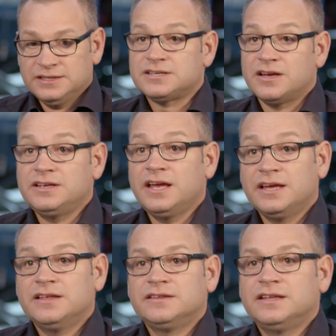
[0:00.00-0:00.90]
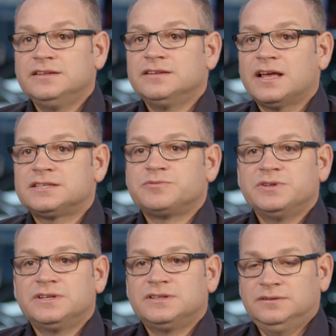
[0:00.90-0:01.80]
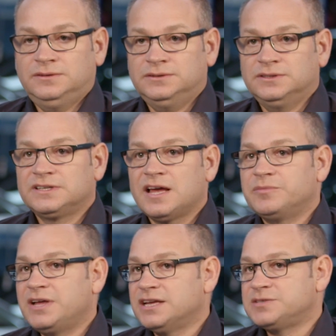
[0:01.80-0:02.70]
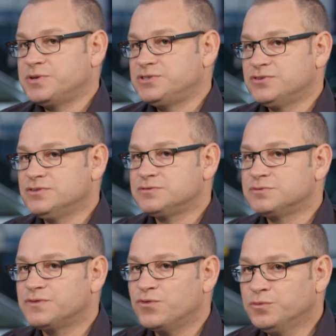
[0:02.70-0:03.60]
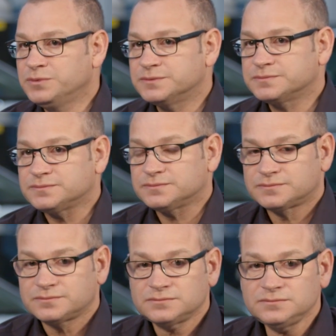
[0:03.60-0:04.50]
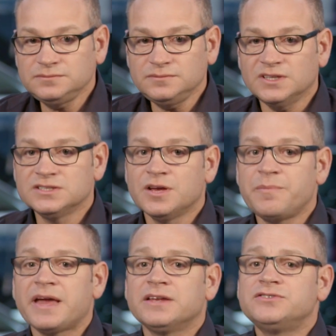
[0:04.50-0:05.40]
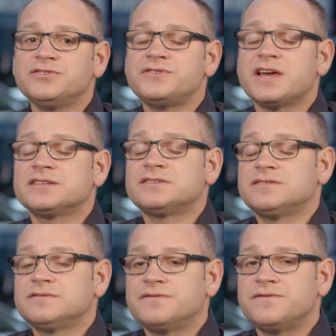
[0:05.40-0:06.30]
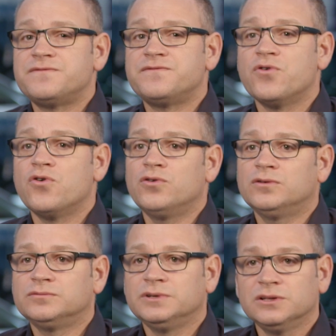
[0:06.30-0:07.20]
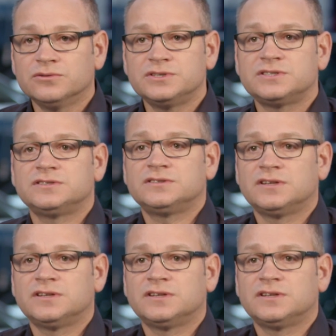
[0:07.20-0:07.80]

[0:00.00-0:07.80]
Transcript: So yeah, and then that's when the company HP Tuners was formed. So back in 2004, we launched